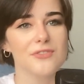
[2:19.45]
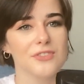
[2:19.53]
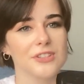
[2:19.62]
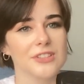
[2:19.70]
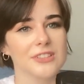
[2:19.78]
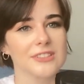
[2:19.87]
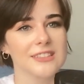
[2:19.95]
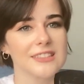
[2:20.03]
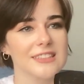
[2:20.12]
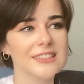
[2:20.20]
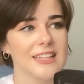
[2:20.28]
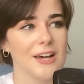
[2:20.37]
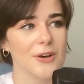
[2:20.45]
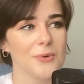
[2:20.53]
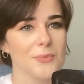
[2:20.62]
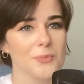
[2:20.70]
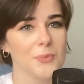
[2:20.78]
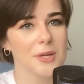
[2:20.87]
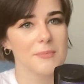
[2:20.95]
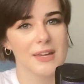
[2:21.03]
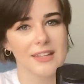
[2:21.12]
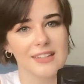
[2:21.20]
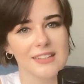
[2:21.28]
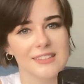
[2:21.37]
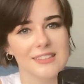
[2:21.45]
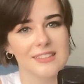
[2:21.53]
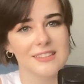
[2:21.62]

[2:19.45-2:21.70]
fault that we made it